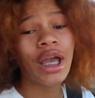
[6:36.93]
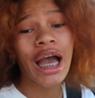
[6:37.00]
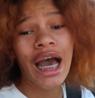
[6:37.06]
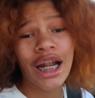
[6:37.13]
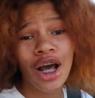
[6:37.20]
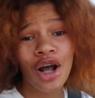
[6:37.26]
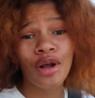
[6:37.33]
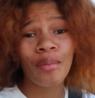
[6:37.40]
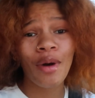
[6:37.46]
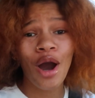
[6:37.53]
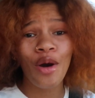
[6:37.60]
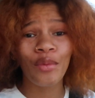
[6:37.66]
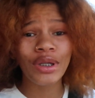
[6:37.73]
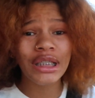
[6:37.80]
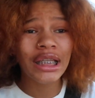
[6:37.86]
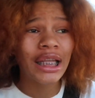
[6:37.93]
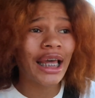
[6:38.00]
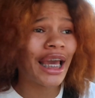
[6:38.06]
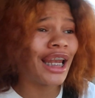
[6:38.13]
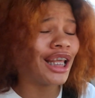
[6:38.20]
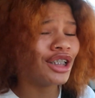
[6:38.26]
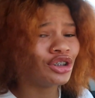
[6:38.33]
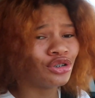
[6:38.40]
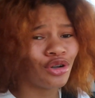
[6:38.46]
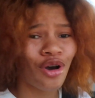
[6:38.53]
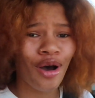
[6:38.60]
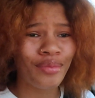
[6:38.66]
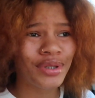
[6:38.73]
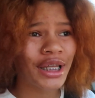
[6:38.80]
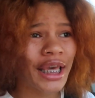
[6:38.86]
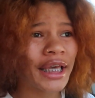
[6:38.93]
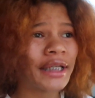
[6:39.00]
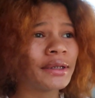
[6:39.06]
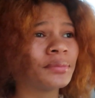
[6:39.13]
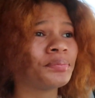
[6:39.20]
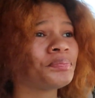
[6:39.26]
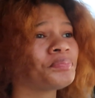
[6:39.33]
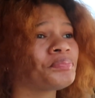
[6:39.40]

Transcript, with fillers: We got all the ballers, the ladies, you know what I'm saying?